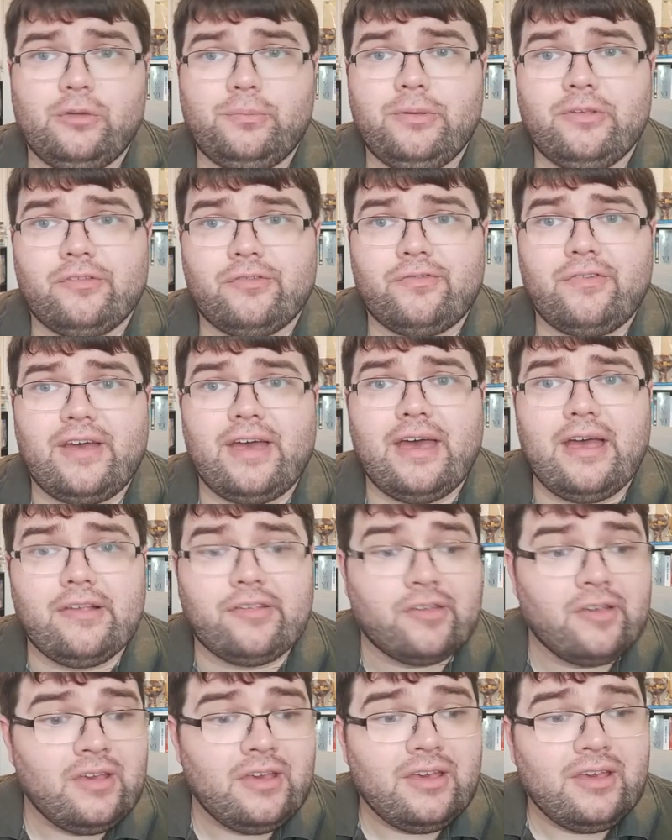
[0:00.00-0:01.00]
up his affairs
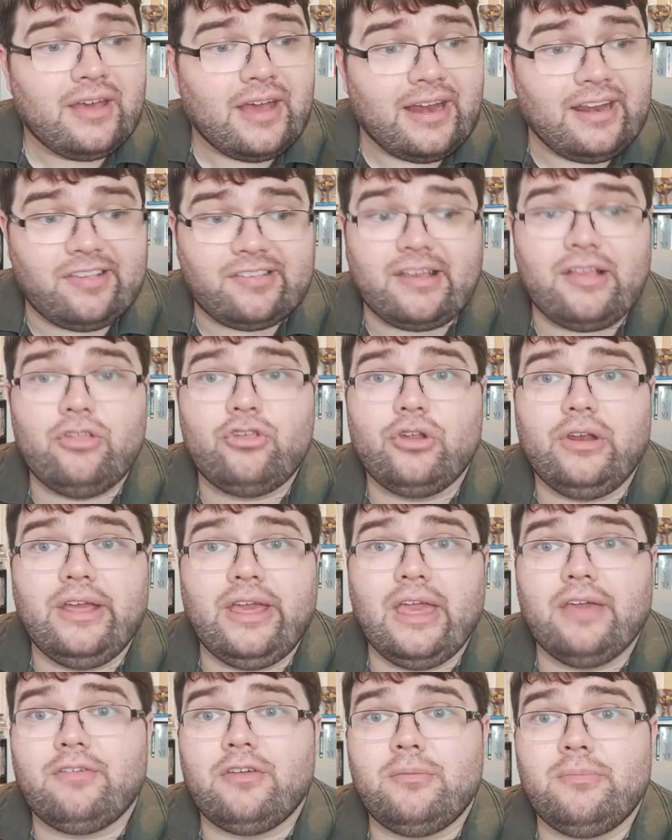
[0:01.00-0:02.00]
and essentially
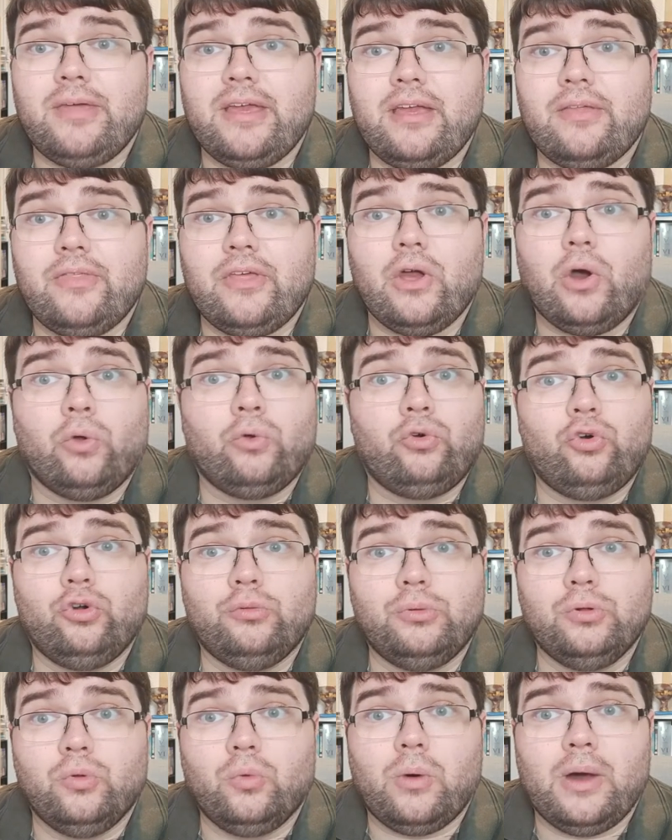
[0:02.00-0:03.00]
give him the
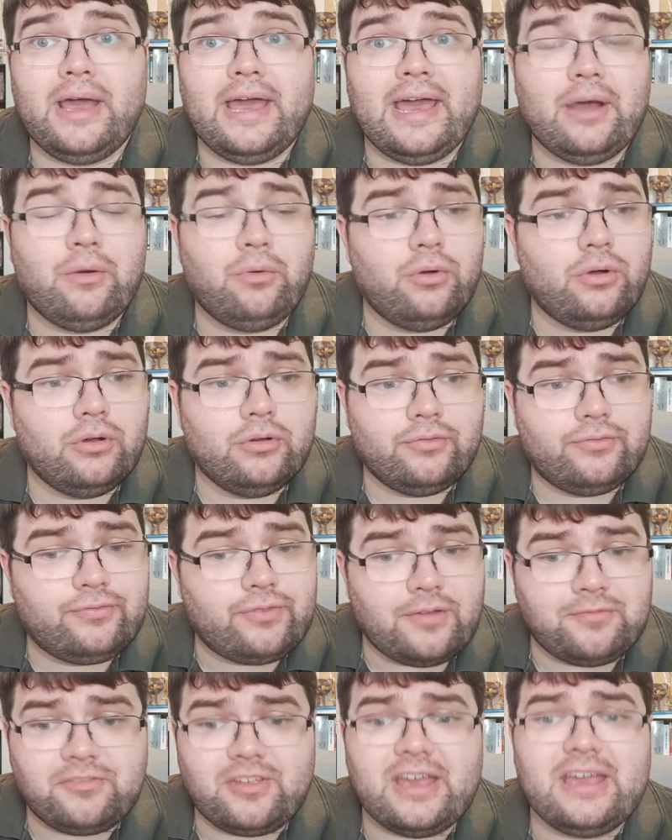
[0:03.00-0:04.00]
honourable way out
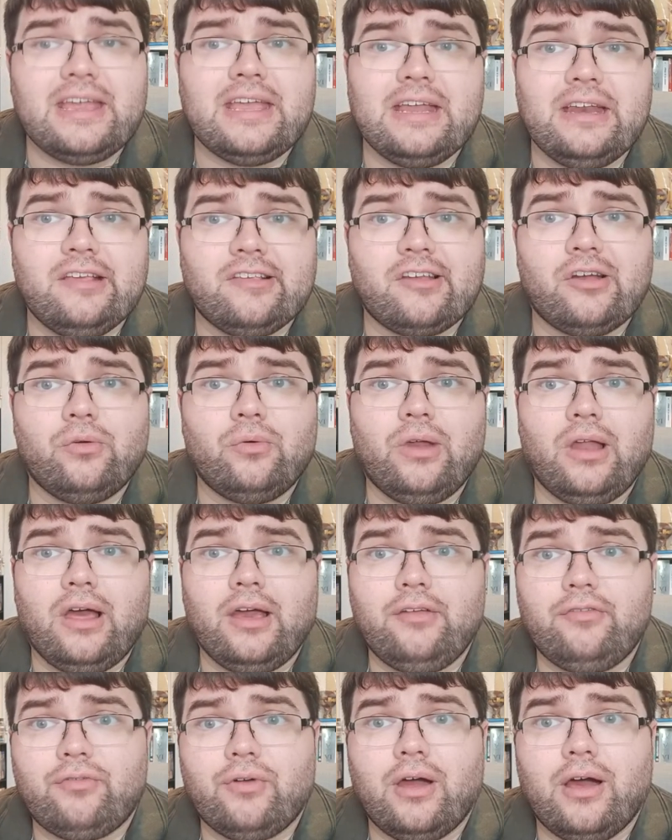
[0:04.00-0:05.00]
of taking his own
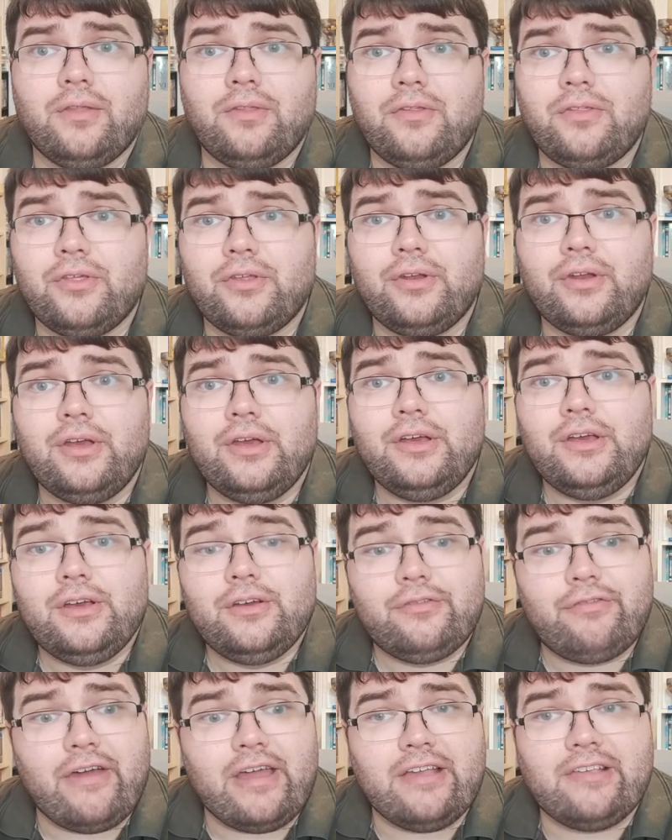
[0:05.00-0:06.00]
life rather than
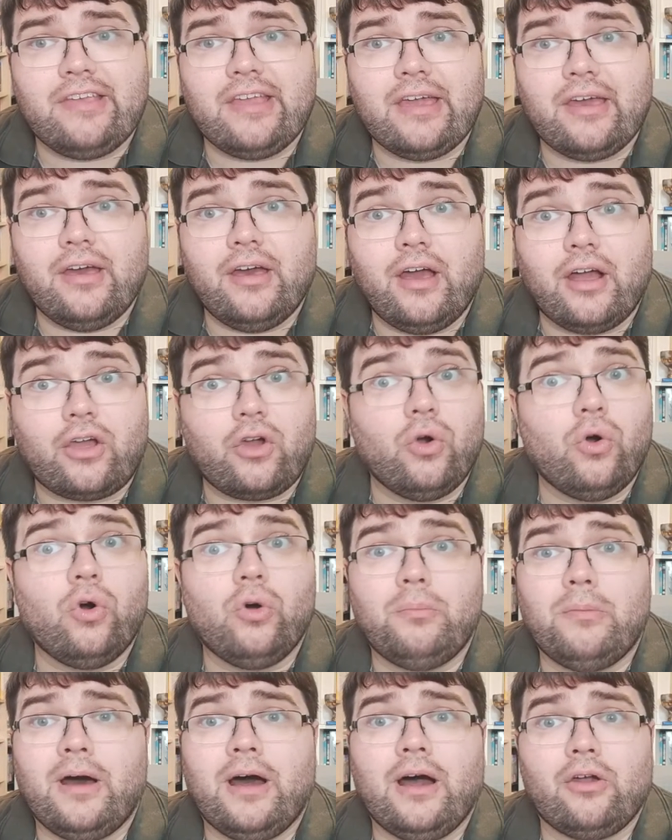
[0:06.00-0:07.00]
facing a
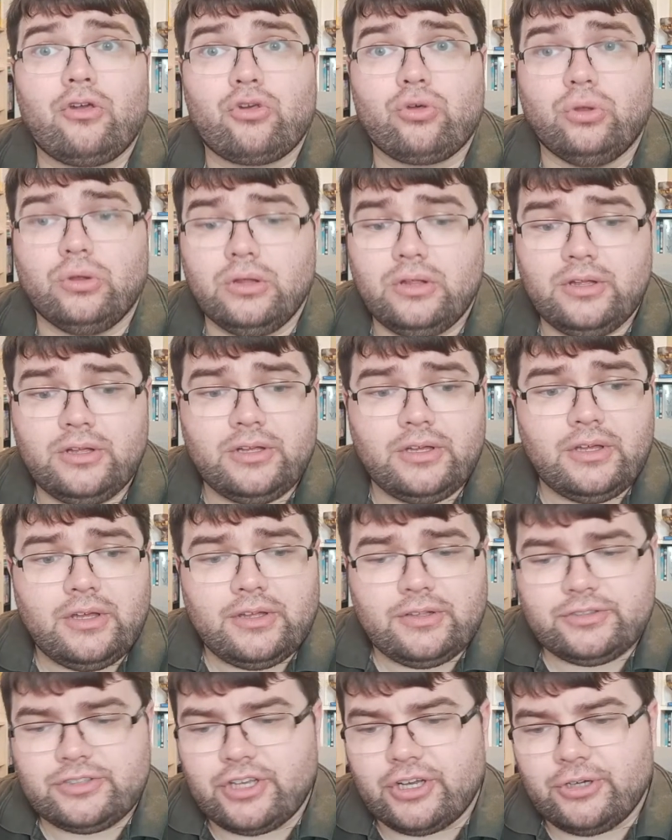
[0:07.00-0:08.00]
court-martial.
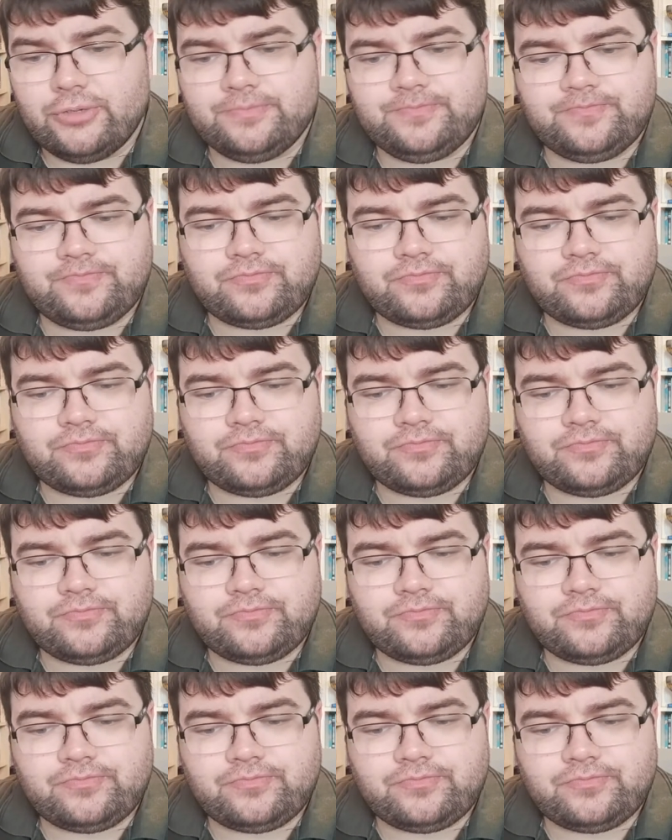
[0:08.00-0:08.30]
So